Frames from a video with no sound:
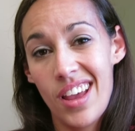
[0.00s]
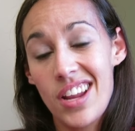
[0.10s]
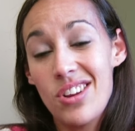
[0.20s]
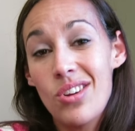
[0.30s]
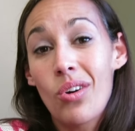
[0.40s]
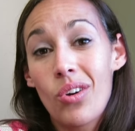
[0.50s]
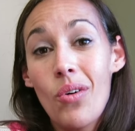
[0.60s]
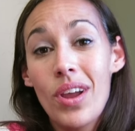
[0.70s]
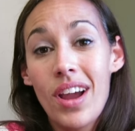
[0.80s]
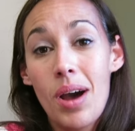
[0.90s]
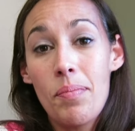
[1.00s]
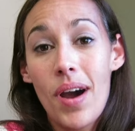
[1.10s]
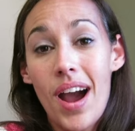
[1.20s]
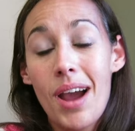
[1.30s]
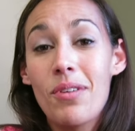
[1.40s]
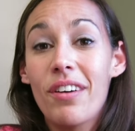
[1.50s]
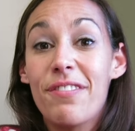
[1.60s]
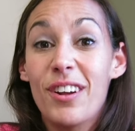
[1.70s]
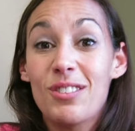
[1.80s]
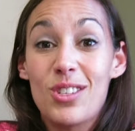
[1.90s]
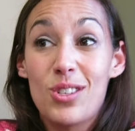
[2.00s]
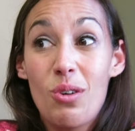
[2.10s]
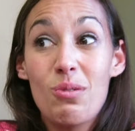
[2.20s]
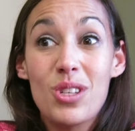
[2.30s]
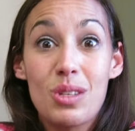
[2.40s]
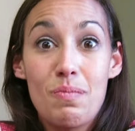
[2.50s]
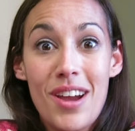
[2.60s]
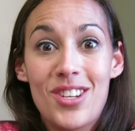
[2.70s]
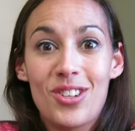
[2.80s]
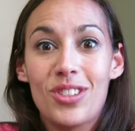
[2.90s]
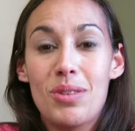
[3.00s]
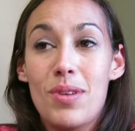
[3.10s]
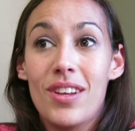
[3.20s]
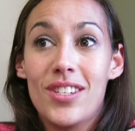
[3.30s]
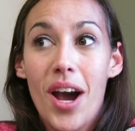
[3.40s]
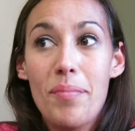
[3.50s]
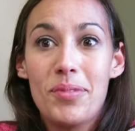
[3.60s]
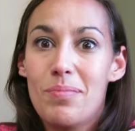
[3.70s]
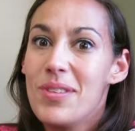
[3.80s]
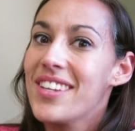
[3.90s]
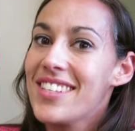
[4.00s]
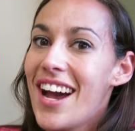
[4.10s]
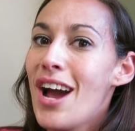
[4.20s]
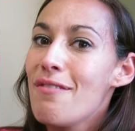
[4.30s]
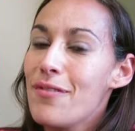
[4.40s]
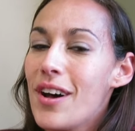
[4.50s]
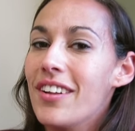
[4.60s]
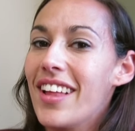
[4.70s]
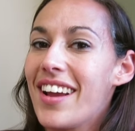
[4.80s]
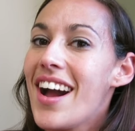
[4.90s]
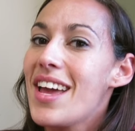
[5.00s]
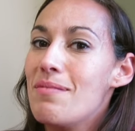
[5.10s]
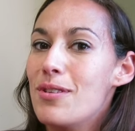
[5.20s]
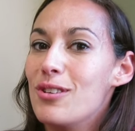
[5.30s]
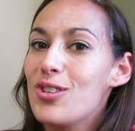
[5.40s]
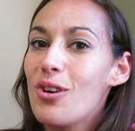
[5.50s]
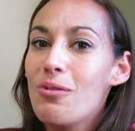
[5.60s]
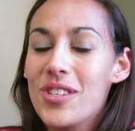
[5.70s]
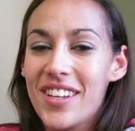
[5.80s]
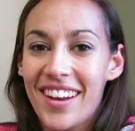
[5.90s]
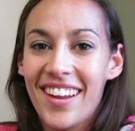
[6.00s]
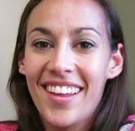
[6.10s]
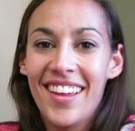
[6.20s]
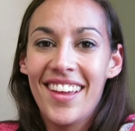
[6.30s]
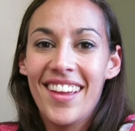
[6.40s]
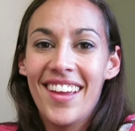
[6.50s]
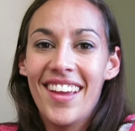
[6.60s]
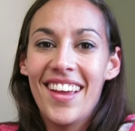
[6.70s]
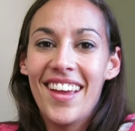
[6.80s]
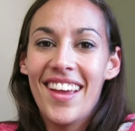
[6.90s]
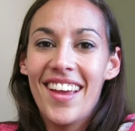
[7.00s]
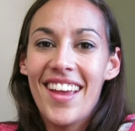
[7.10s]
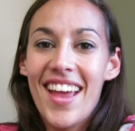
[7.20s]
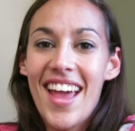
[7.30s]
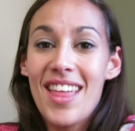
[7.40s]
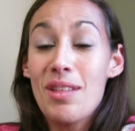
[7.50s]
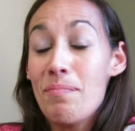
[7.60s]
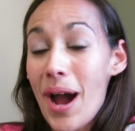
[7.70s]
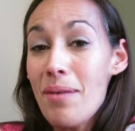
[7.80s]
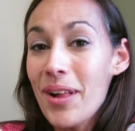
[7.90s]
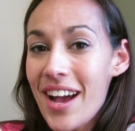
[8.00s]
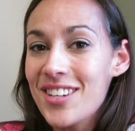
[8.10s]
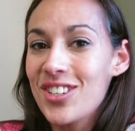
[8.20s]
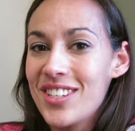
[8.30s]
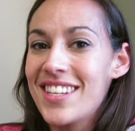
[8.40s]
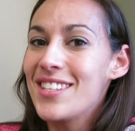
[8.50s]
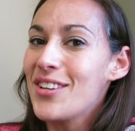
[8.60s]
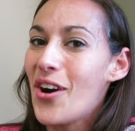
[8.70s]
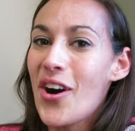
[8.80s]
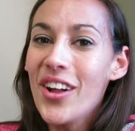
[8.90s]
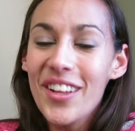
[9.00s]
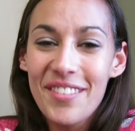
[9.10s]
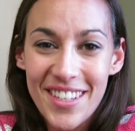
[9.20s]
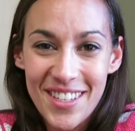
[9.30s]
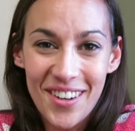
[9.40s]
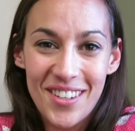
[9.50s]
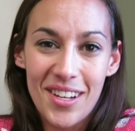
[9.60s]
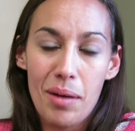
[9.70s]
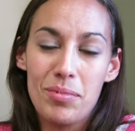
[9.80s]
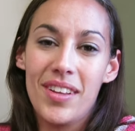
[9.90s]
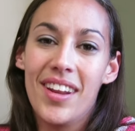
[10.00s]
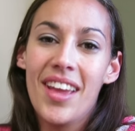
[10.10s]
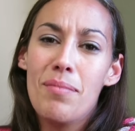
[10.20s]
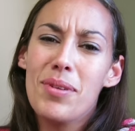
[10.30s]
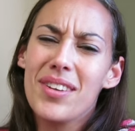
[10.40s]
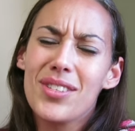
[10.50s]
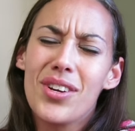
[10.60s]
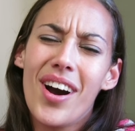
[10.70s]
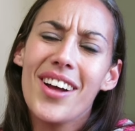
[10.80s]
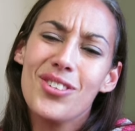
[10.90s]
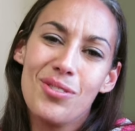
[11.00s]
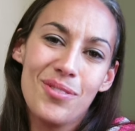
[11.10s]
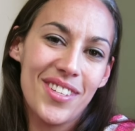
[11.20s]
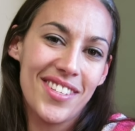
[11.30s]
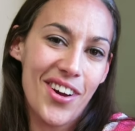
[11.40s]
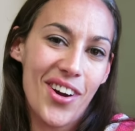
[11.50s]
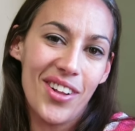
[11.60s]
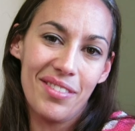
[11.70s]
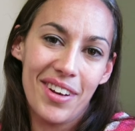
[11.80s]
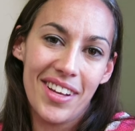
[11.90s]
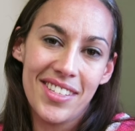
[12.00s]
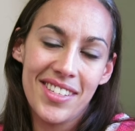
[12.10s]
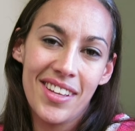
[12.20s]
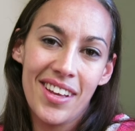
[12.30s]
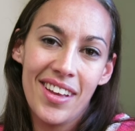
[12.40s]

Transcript: And you know, growing up, I felt so special to be adopted because I felt like I had been chosen. And the Bible actually says all of us are adopted because God chooses all of us.